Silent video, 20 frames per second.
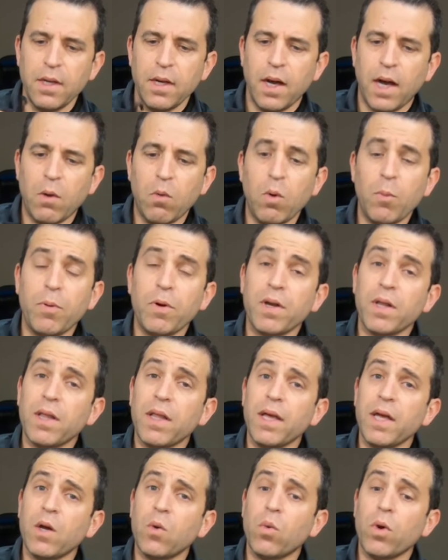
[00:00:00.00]
I will put a
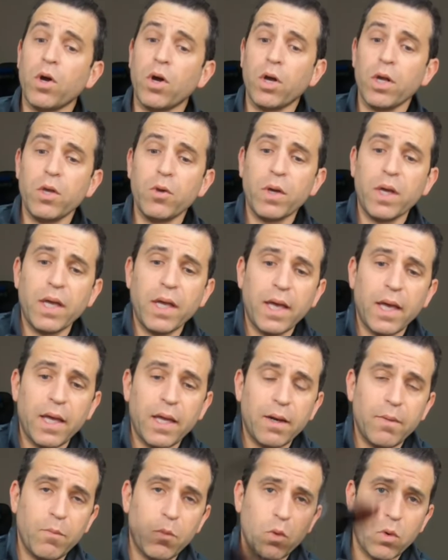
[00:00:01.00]
link where you can
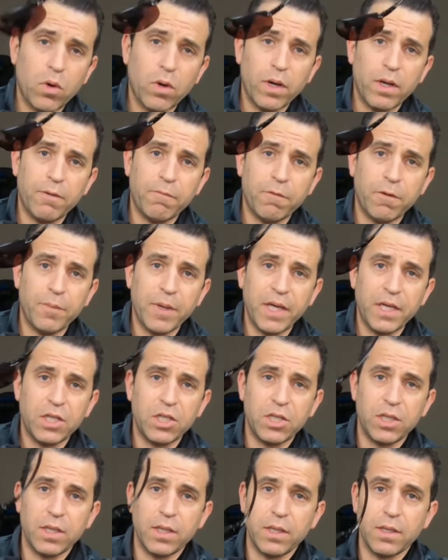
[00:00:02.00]
get more
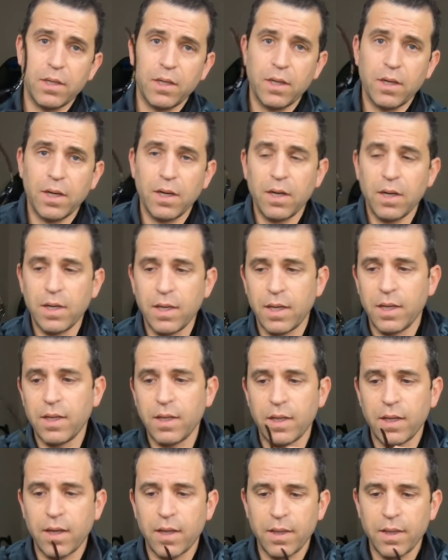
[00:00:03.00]
information on